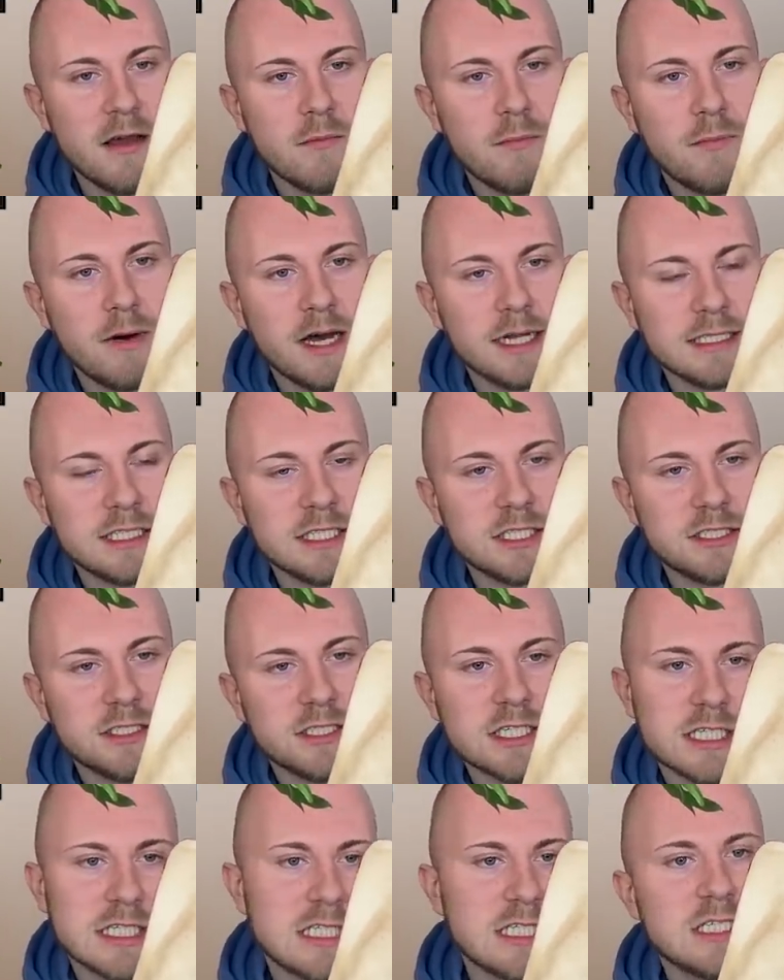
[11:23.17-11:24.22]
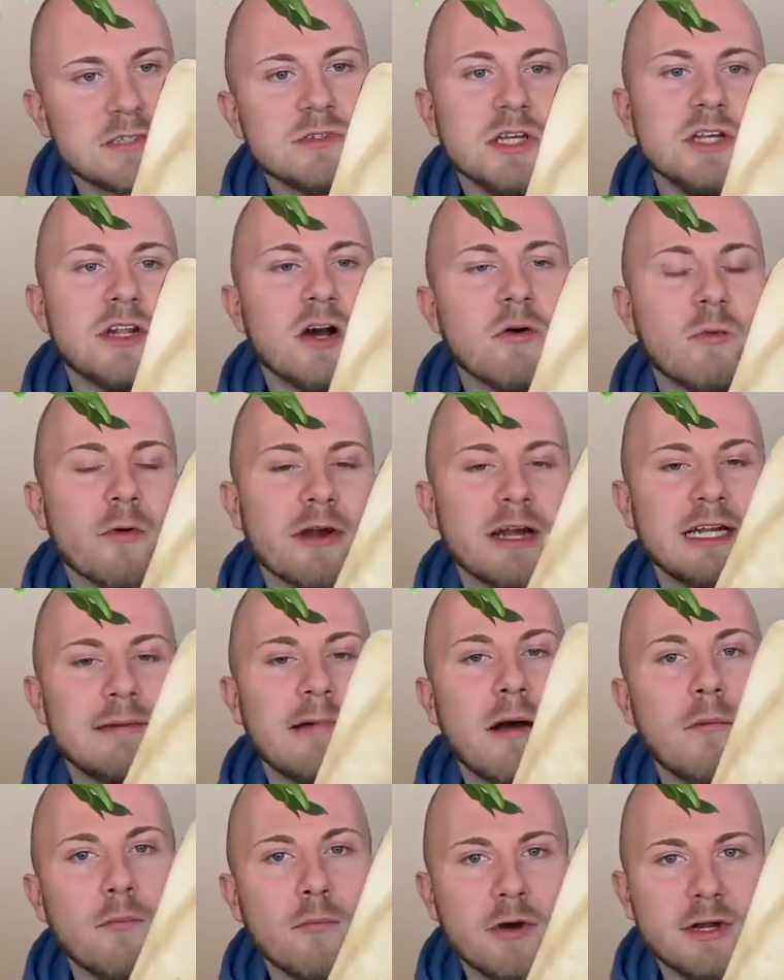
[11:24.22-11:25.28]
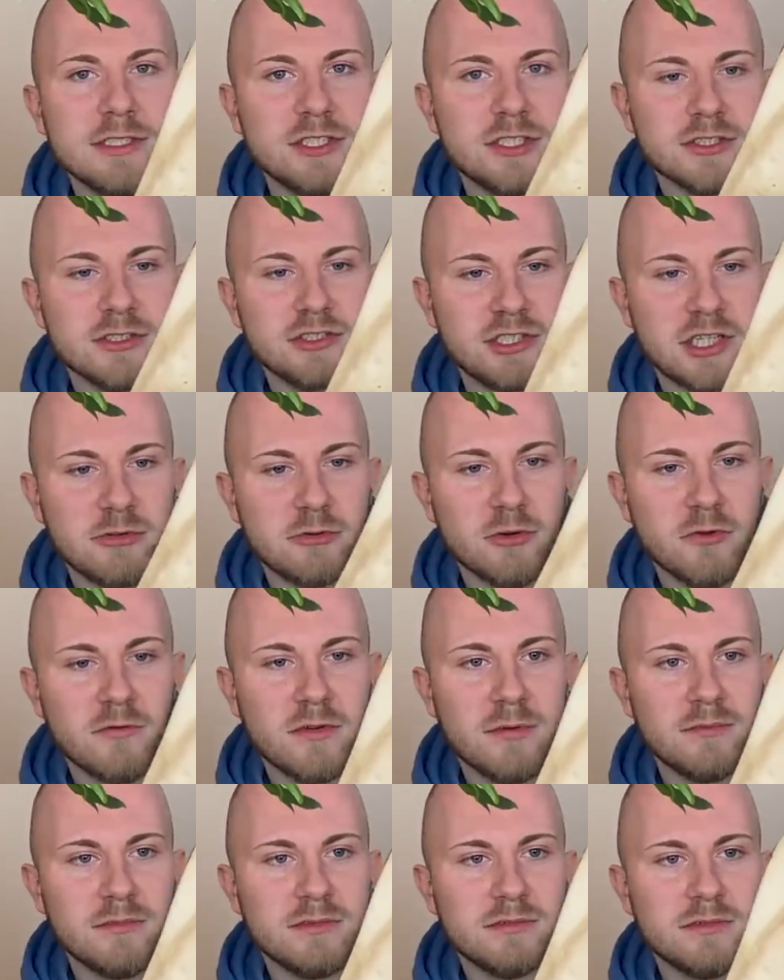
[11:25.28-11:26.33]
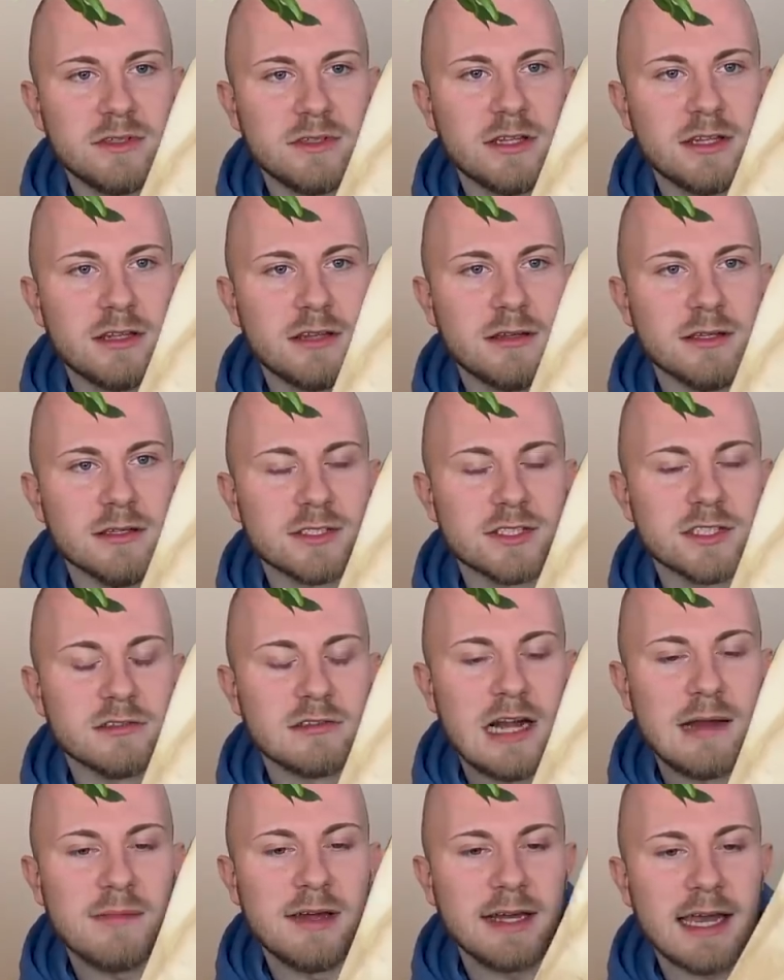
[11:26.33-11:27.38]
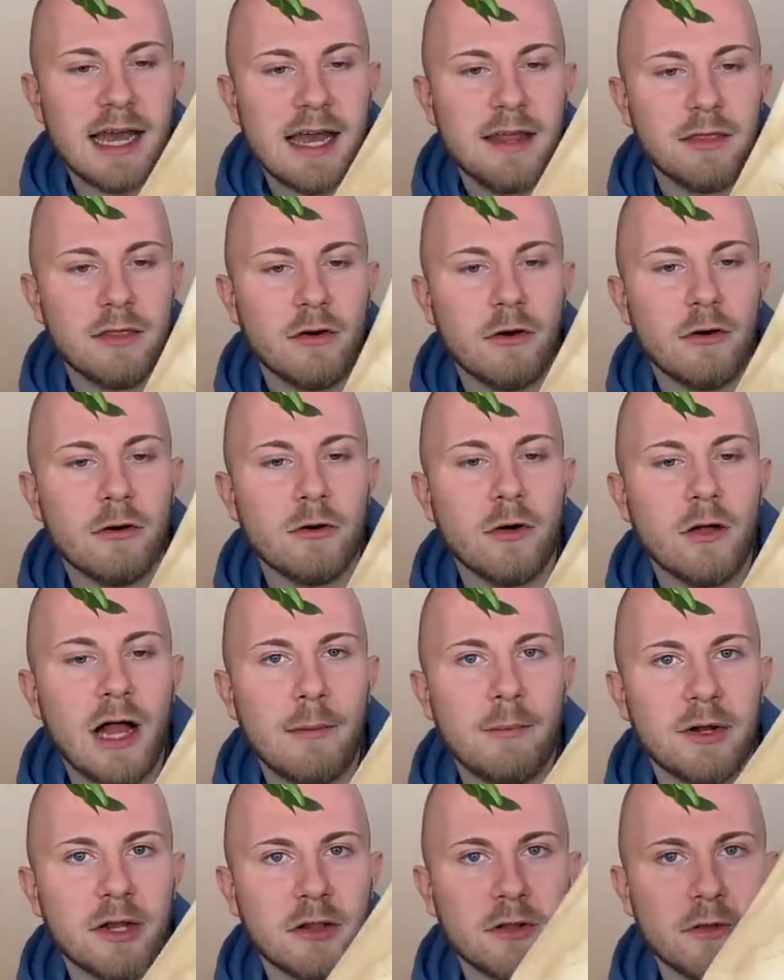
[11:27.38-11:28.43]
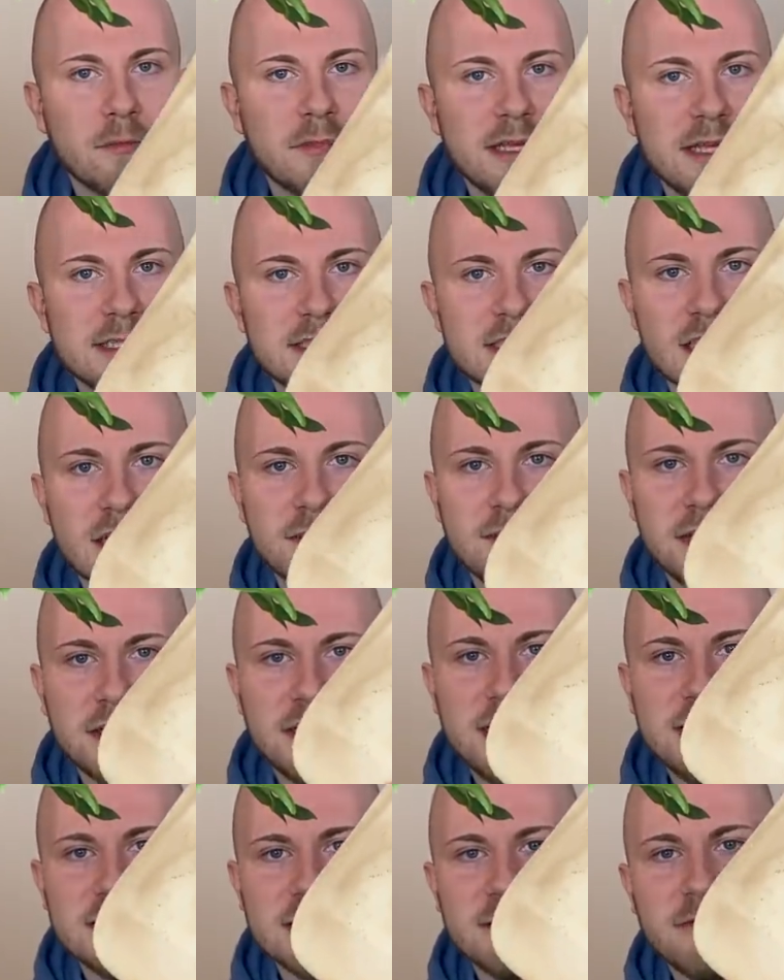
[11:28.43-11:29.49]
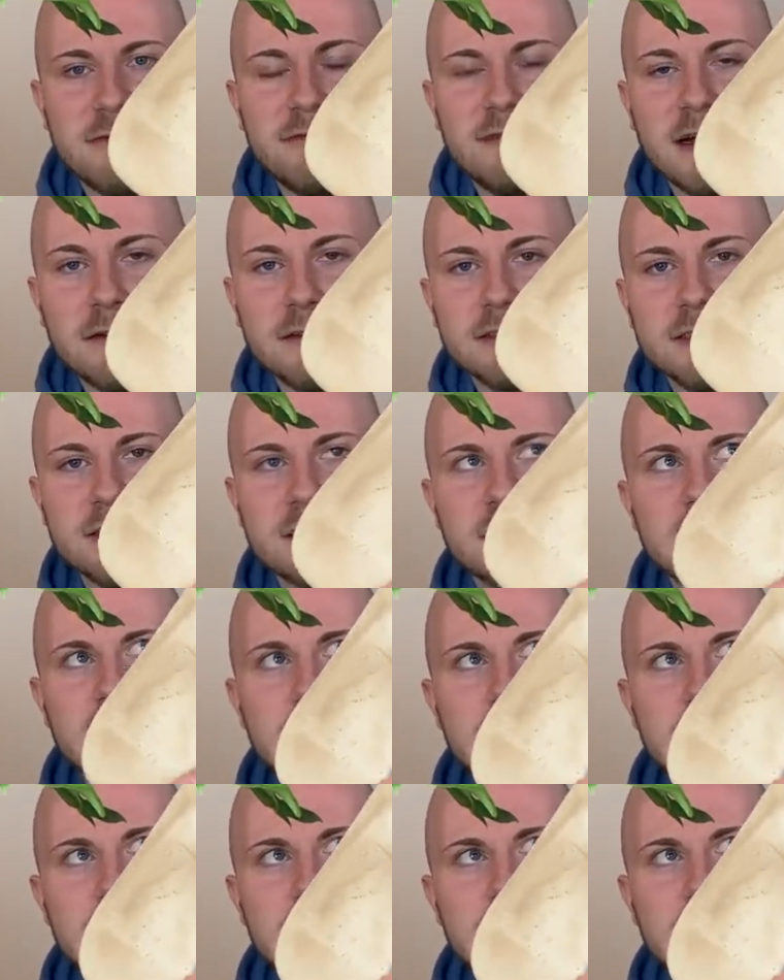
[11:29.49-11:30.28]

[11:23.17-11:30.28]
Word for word: but just, you know, worried about moisture in general from the ceramic and the hole, I put a little piece of adhesive felt.